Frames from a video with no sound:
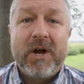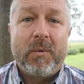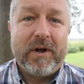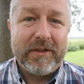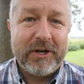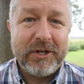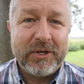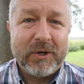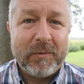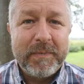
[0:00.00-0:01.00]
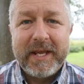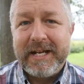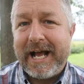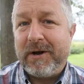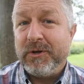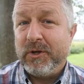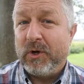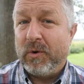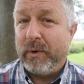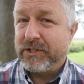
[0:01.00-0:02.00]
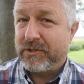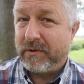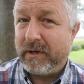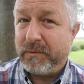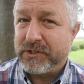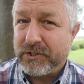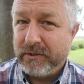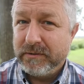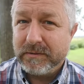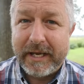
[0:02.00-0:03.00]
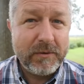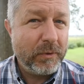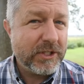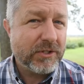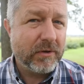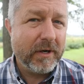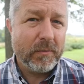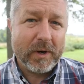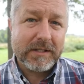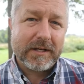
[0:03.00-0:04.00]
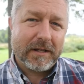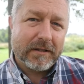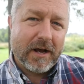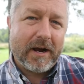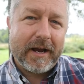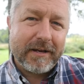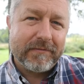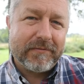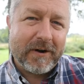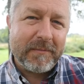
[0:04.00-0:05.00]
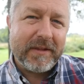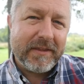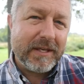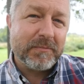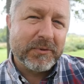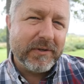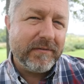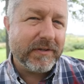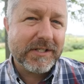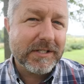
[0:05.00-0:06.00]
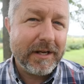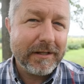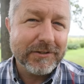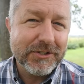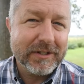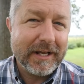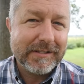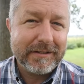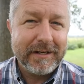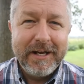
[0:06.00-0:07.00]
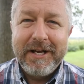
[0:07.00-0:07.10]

Well, there you go. Now you know which story was true and which story was a lie from the previous English lesson.